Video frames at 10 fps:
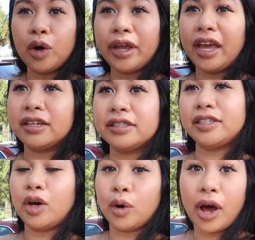Okay,
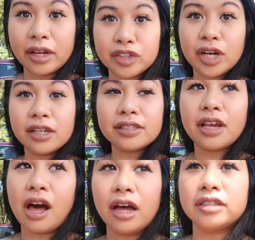so I just
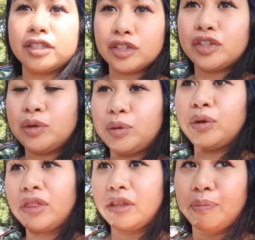got
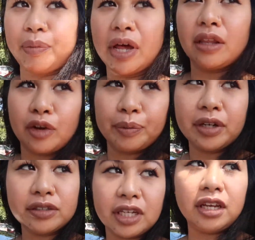to the Butler
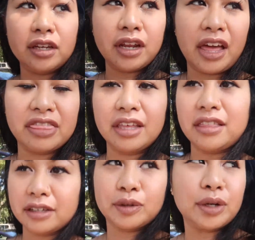building, I think
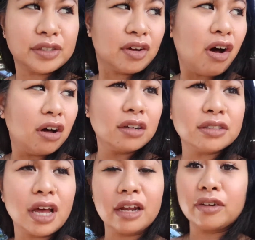that's what it's
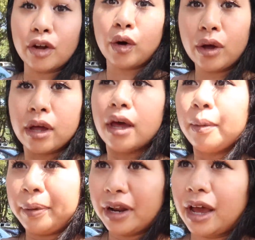called, I don't know,
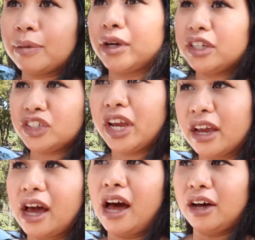but I'm gonna
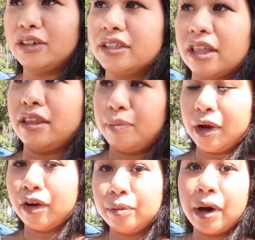check out the
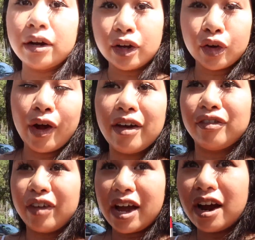Merrie Monarch craft
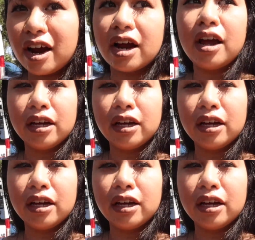fair